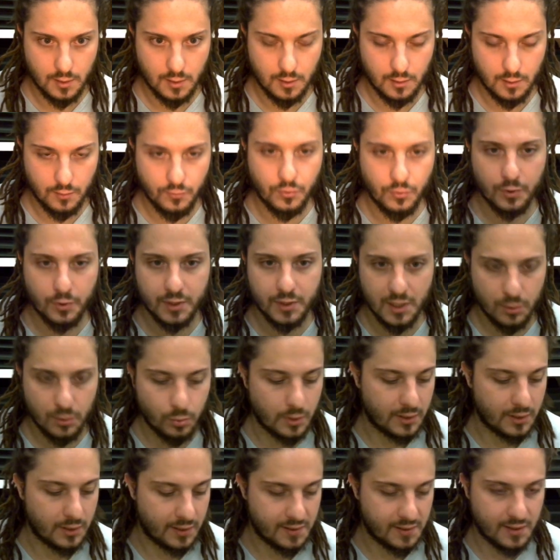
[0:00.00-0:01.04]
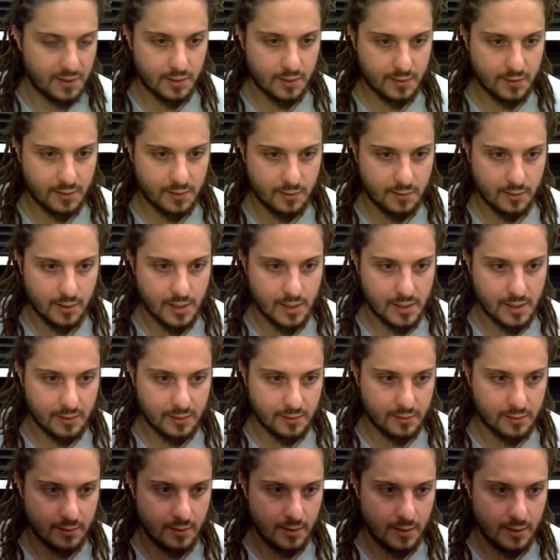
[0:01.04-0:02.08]
1426,
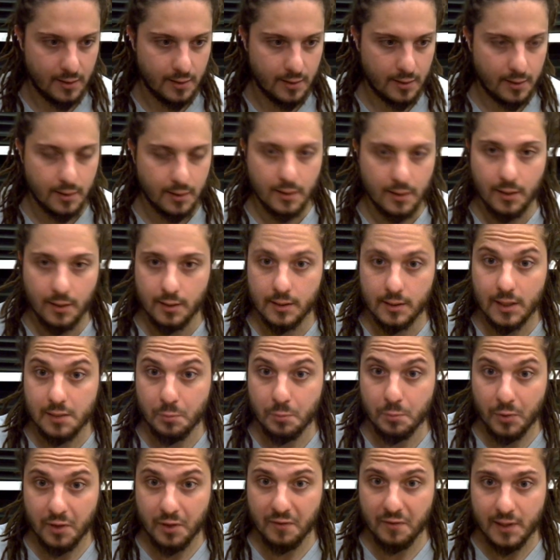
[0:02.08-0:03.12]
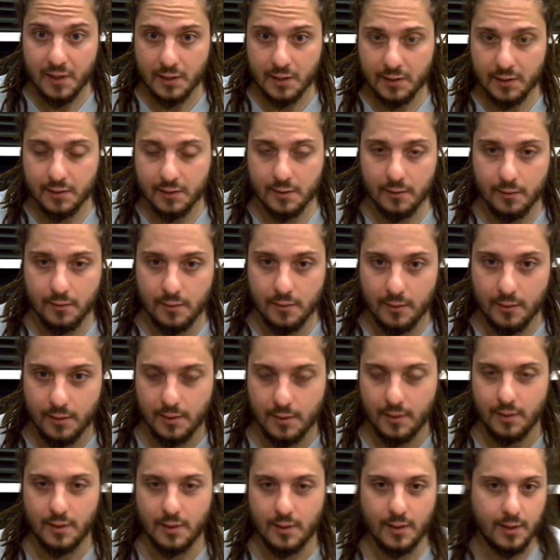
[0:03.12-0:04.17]
yes. That's pretty fast.
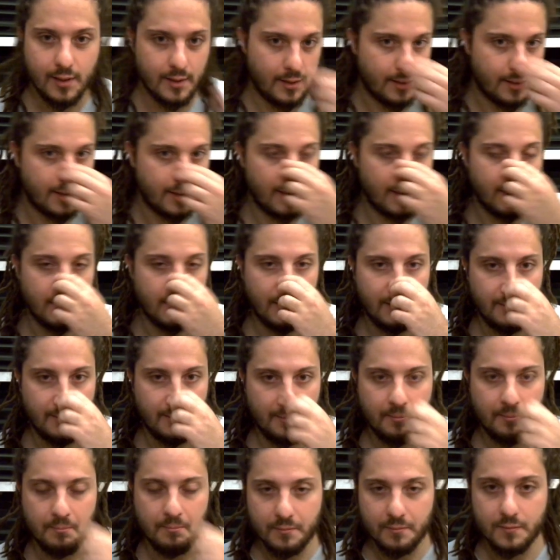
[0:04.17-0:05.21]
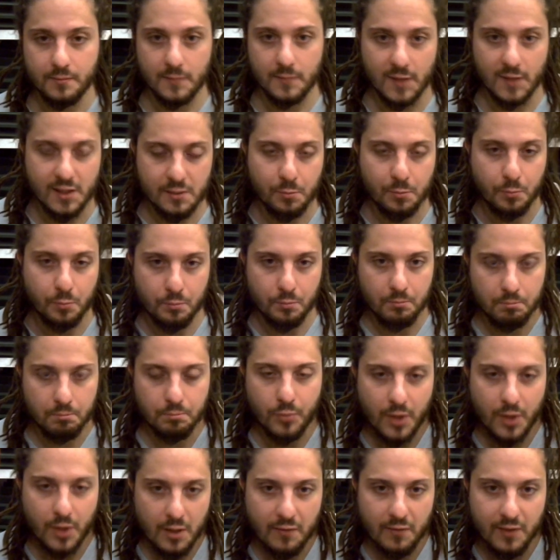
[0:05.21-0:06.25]
That's
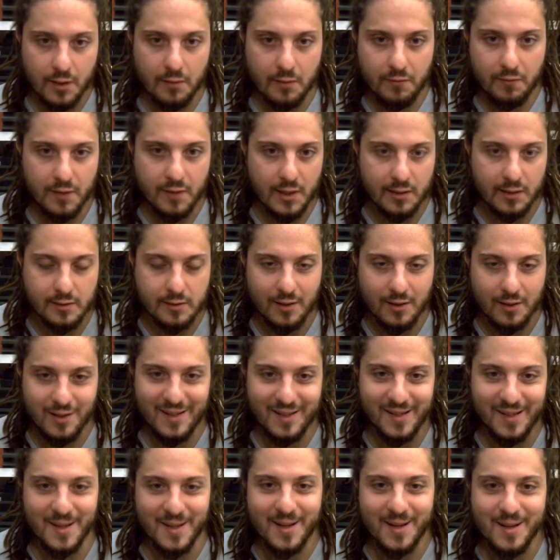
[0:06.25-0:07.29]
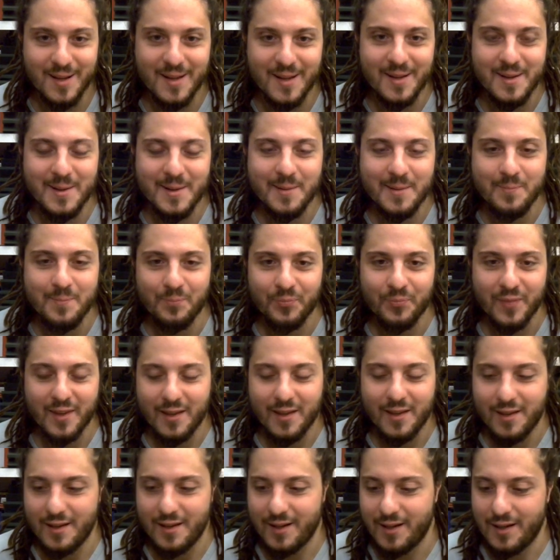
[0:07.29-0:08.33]
pretty fucking fast.
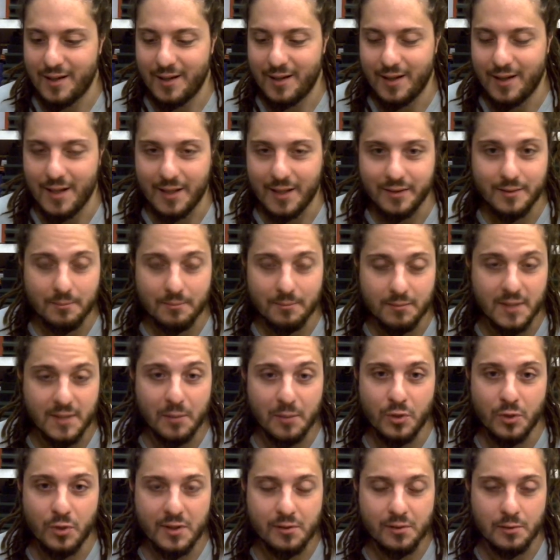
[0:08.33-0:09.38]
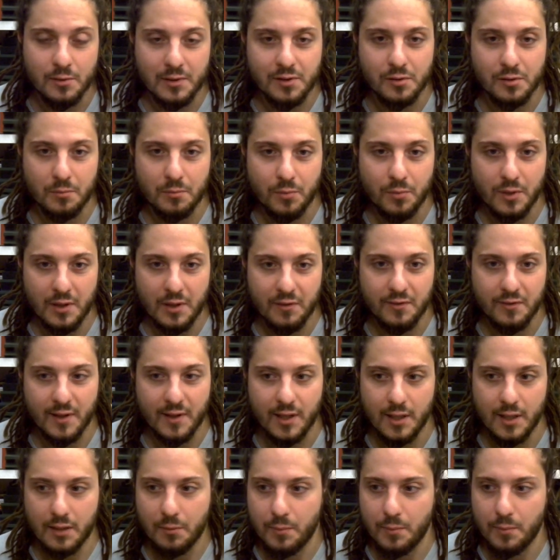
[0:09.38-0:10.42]
And the moon is also
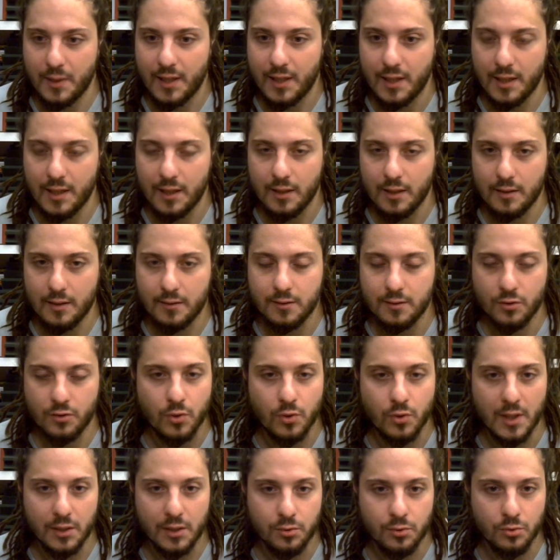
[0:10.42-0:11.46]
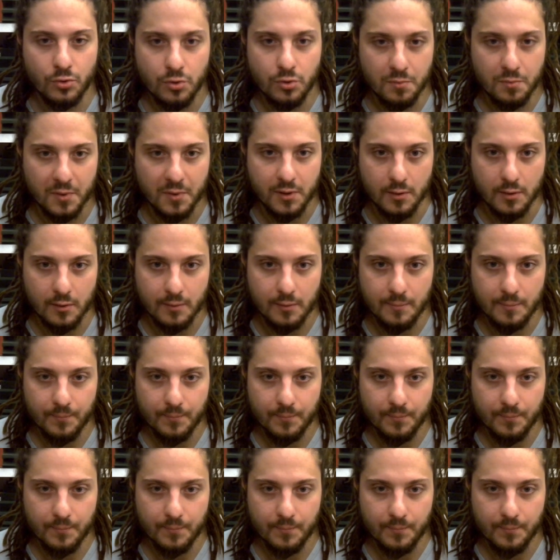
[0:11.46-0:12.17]
bonified by the trine to Jupiter,